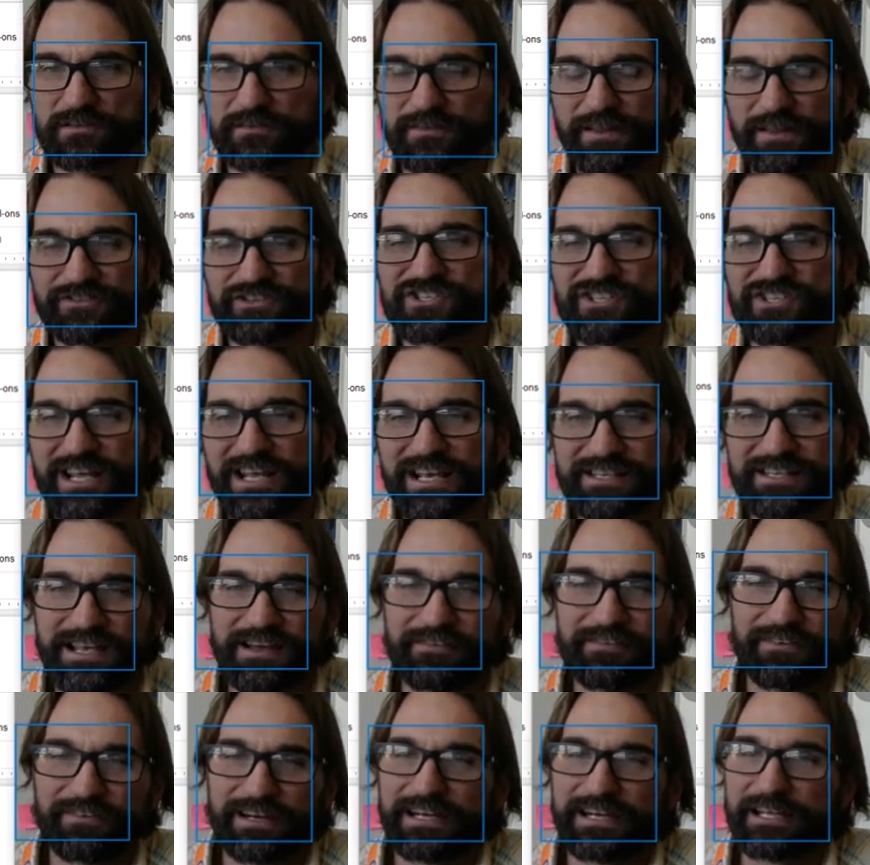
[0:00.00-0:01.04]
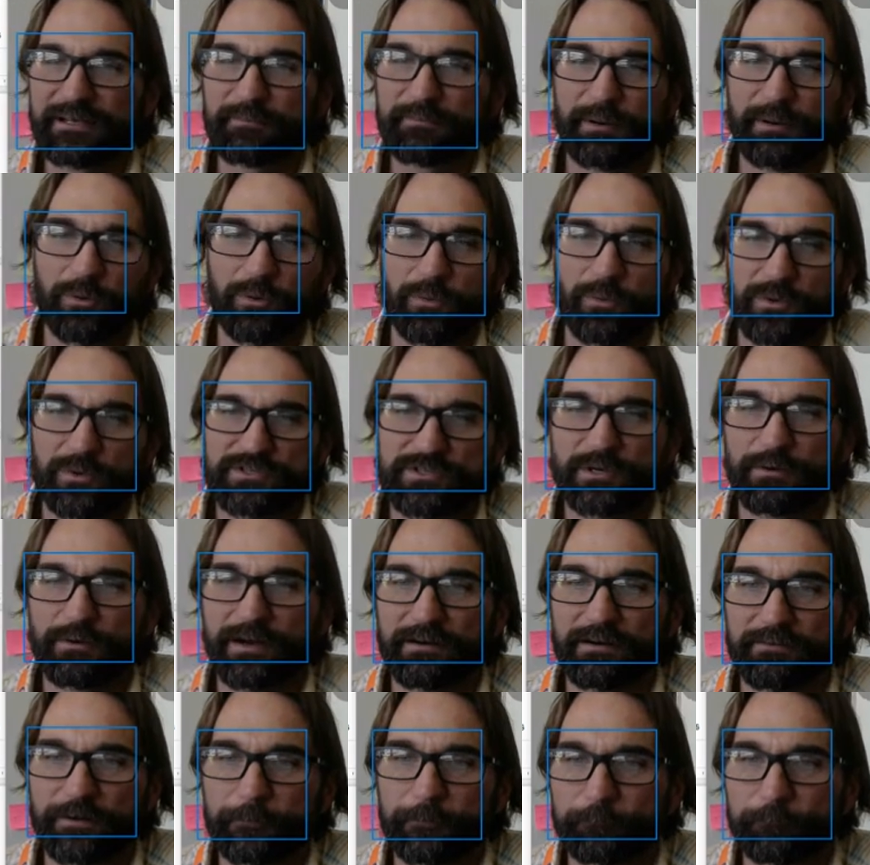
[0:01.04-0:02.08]
that states have any power
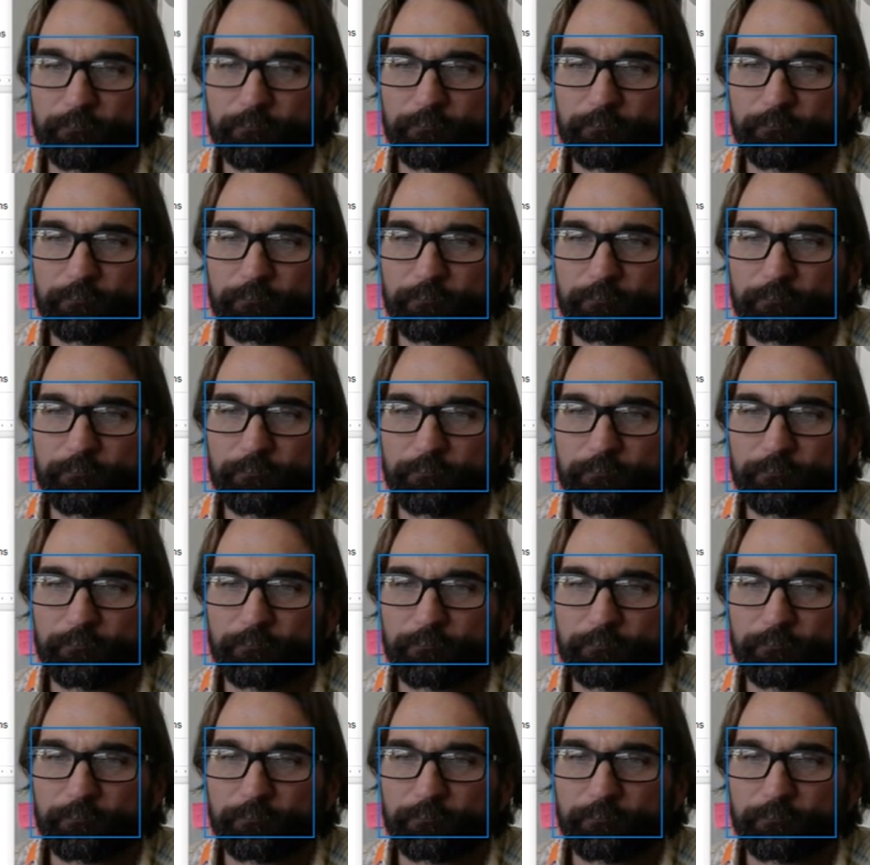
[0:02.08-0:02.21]
whatsoever.